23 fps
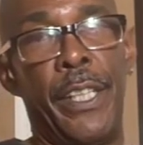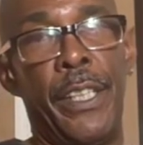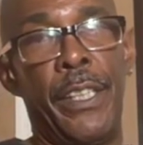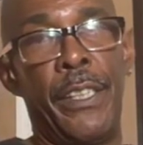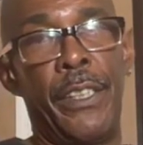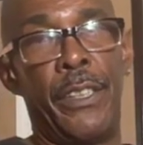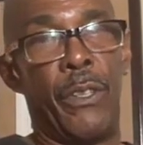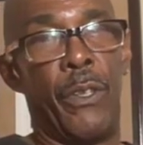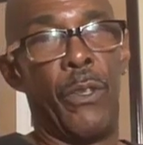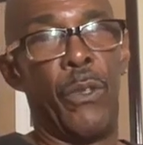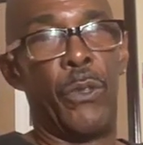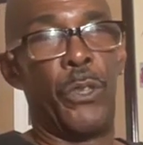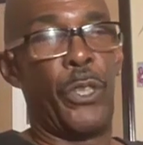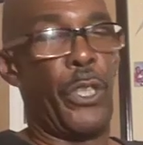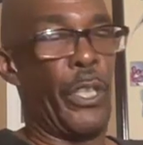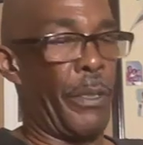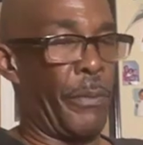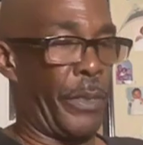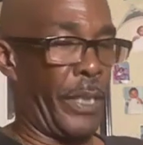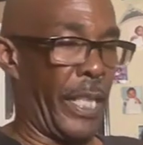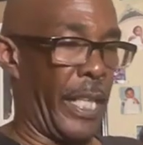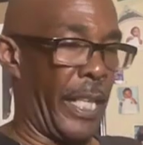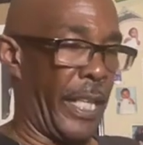So, you know what
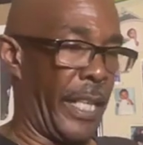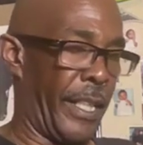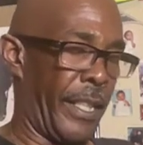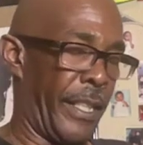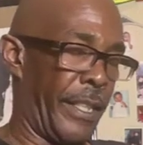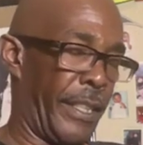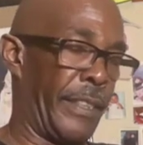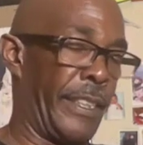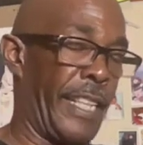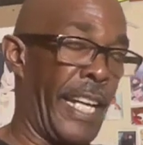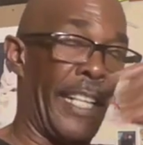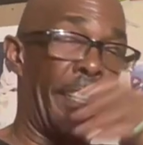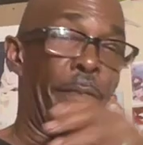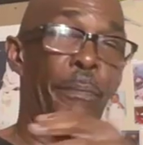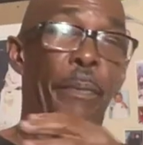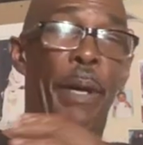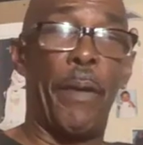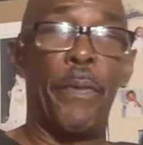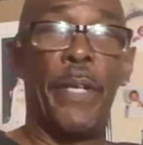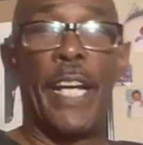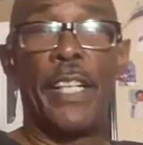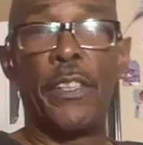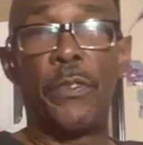I'm saying?
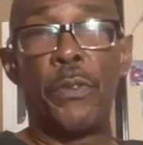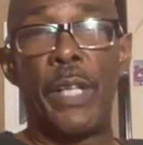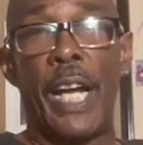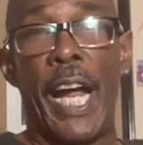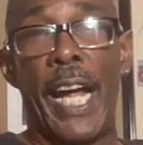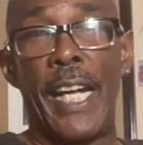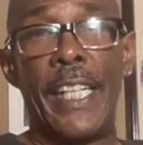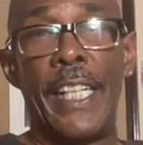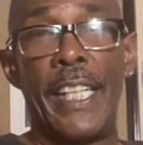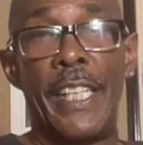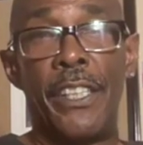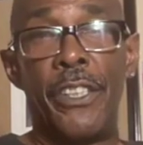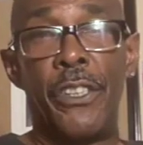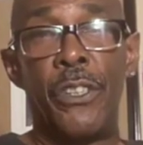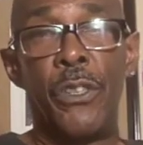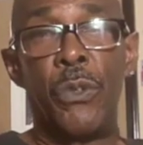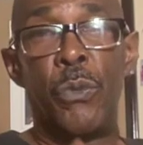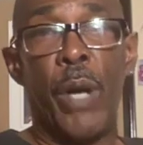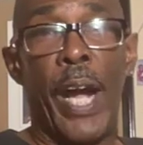That's what I need to do,